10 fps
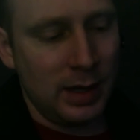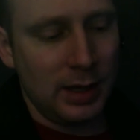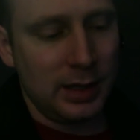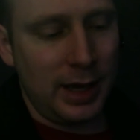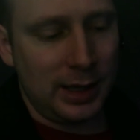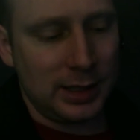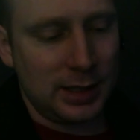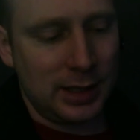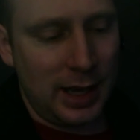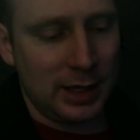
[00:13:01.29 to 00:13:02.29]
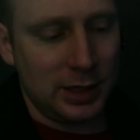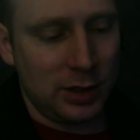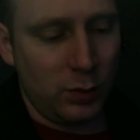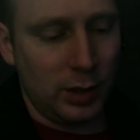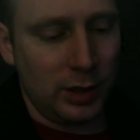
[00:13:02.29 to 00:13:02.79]
Yes, that is the
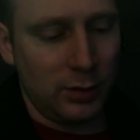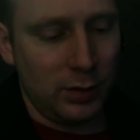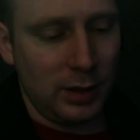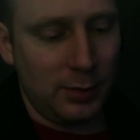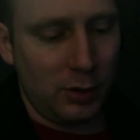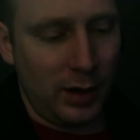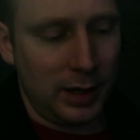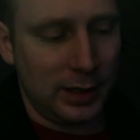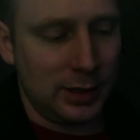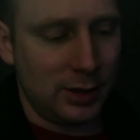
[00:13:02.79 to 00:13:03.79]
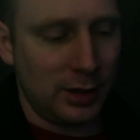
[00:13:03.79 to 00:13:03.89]
one you liberated during